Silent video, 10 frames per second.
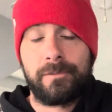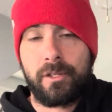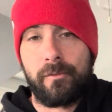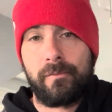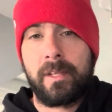
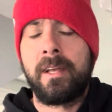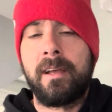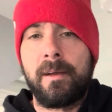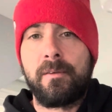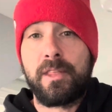So,
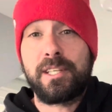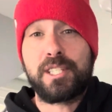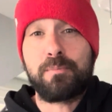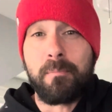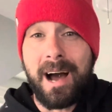this
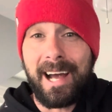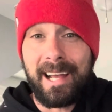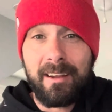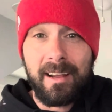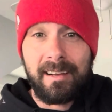is
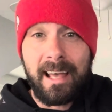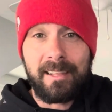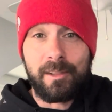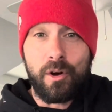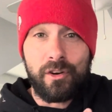my
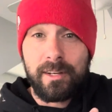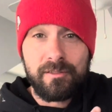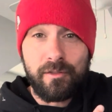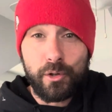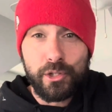and
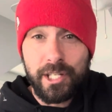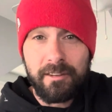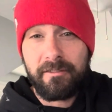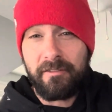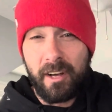Laura's version
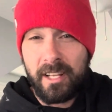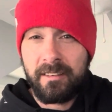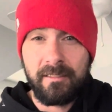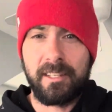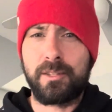of fun.
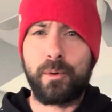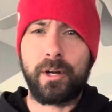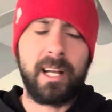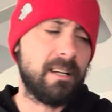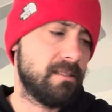This
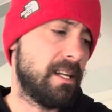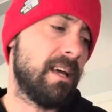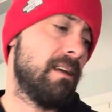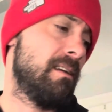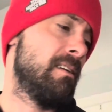workout today.